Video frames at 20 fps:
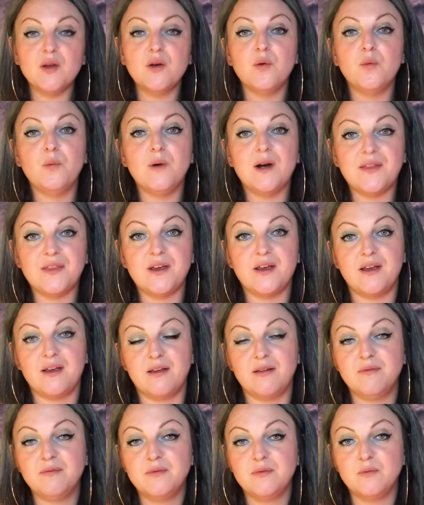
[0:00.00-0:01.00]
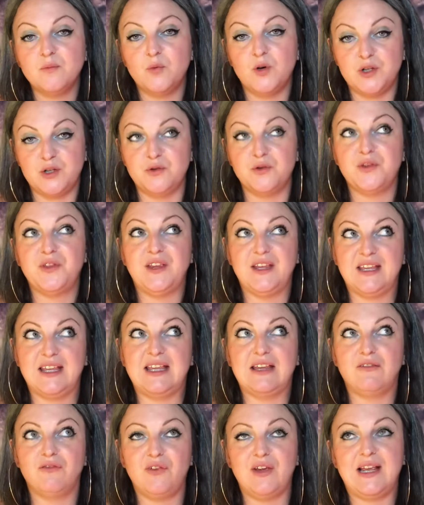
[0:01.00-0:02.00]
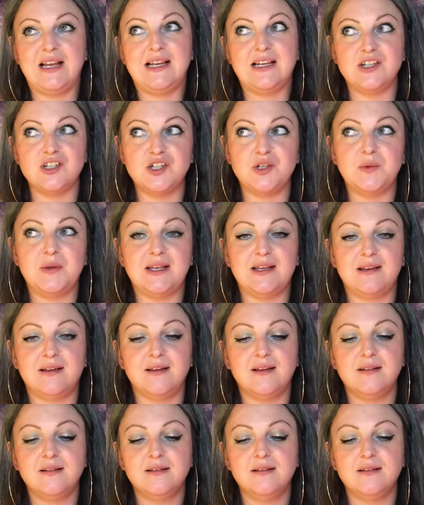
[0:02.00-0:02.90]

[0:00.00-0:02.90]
whether what you're thinking, feeling, doing